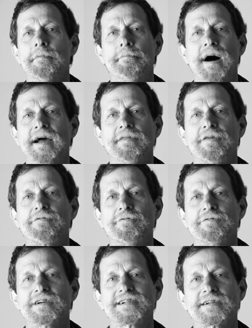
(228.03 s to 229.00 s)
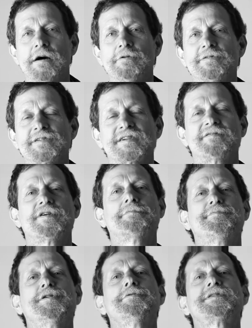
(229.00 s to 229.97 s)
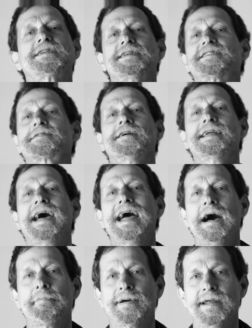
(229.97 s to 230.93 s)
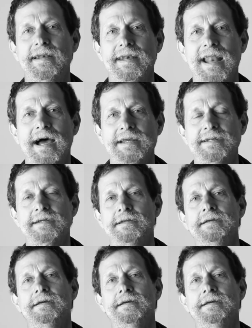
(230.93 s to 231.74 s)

bite through the soles of your boots. It's going to happen at night